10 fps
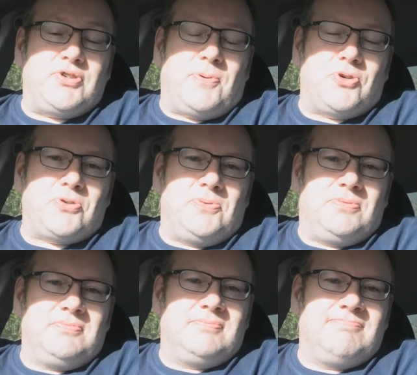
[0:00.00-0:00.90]
possible,
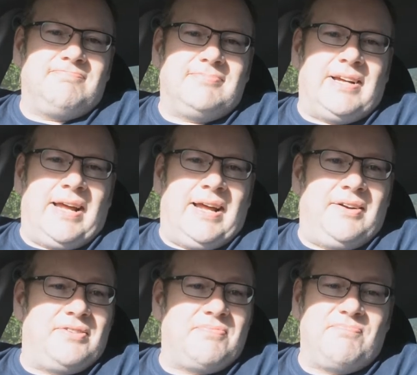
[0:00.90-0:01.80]

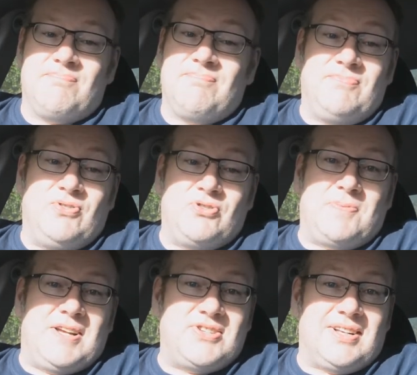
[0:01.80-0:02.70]
and just
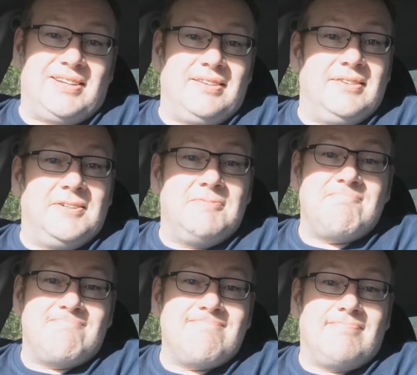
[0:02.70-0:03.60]
basically
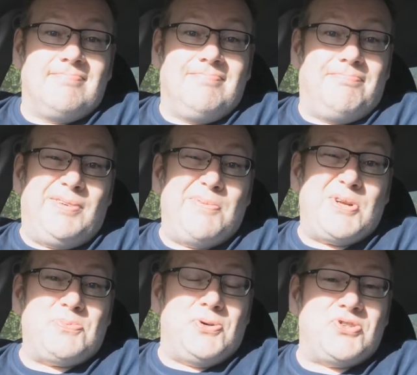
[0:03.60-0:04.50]
be the
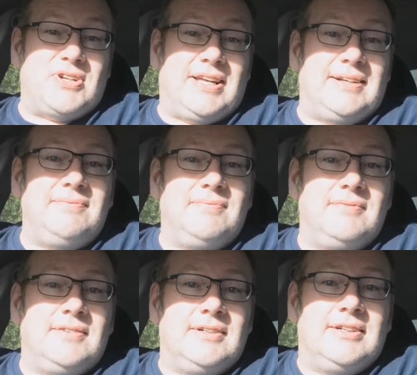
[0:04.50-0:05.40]
best person I can.
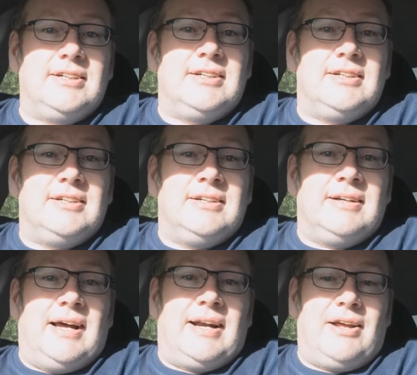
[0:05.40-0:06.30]

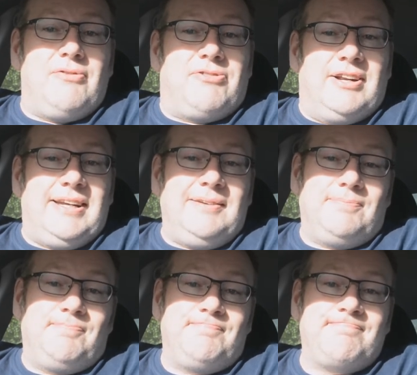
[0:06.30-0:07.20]
And hopefully
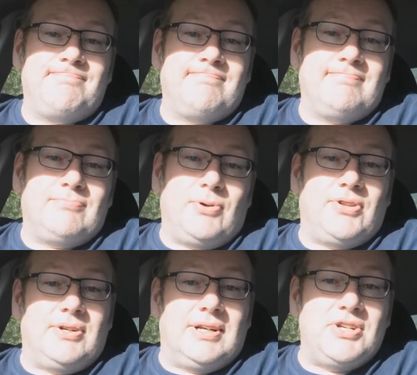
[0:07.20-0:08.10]
one
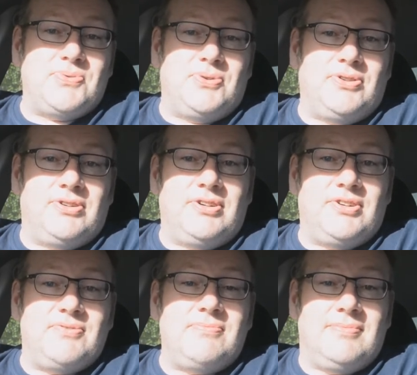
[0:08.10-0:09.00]
thing leads to another and I
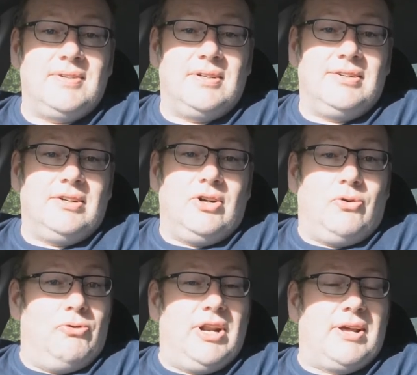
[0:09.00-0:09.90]
can
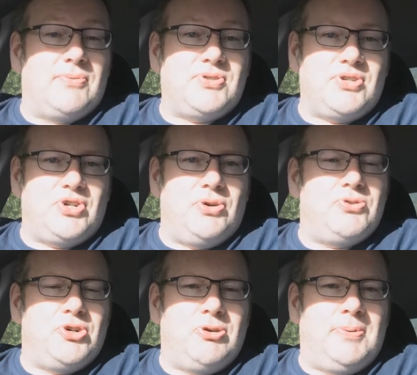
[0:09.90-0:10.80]
really go into this
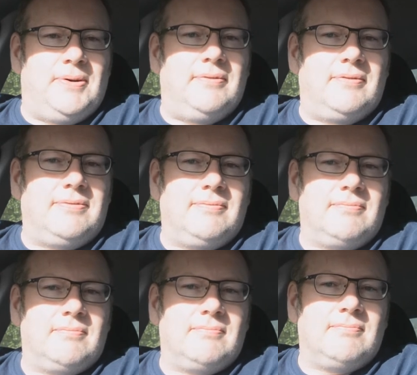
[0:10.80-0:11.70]
YouTubing and
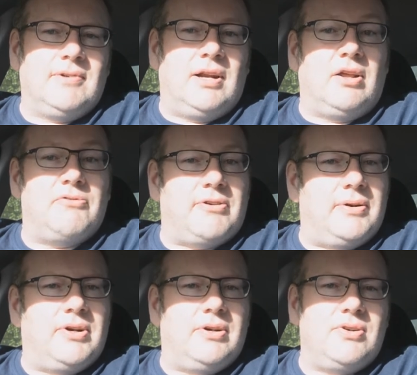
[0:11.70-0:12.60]
a life
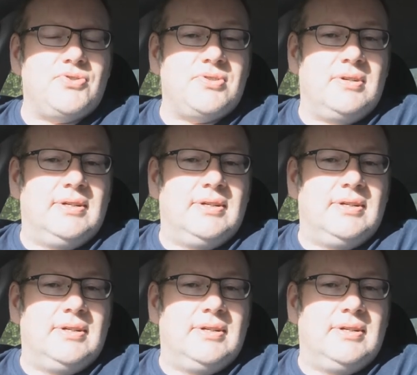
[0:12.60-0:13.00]
around cars.